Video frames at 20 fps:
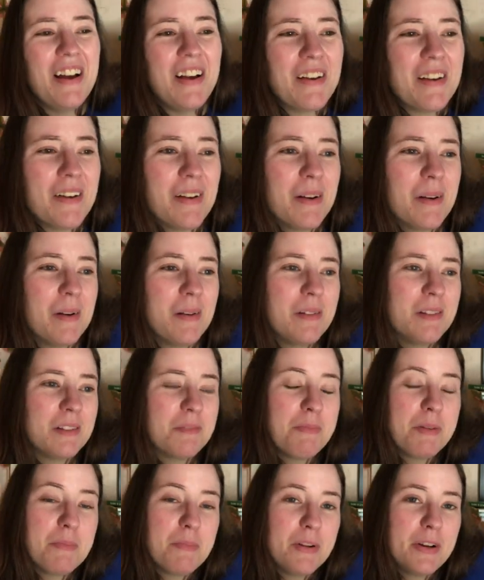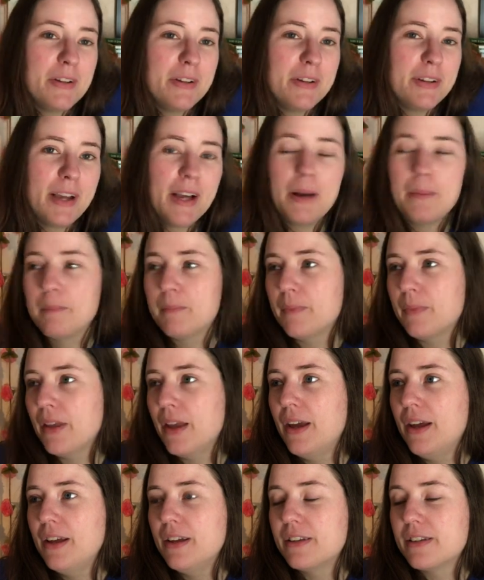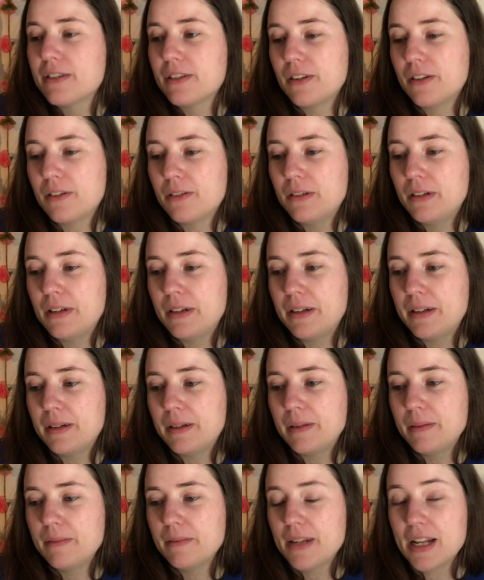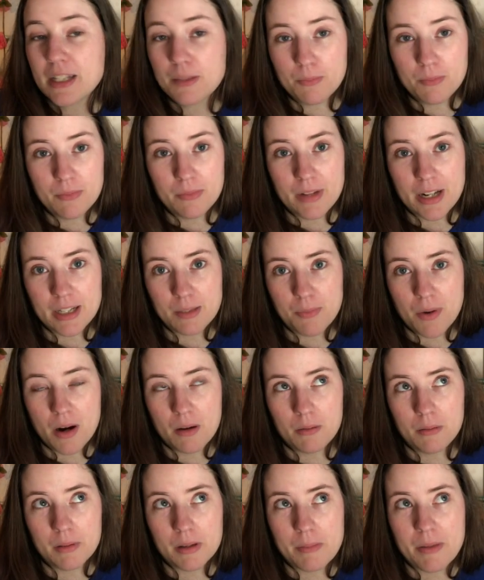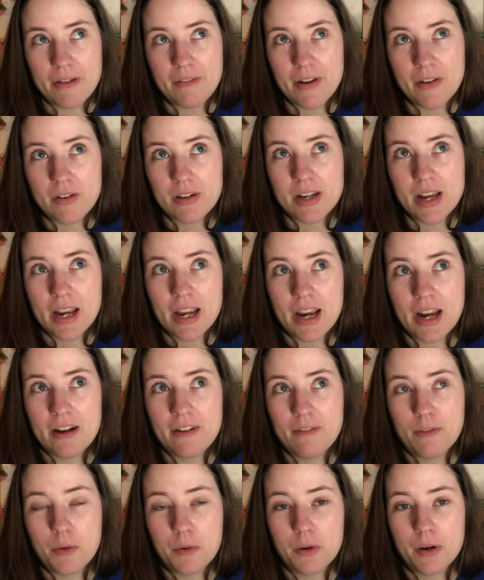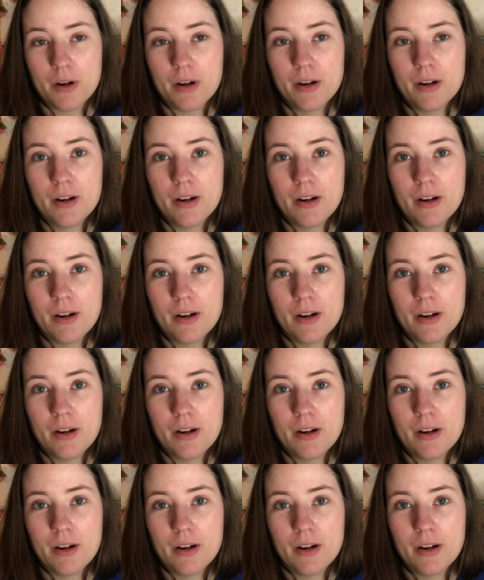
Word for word: Uh, it's been a pretty good time. So uh, that's that's probably my favorite decade for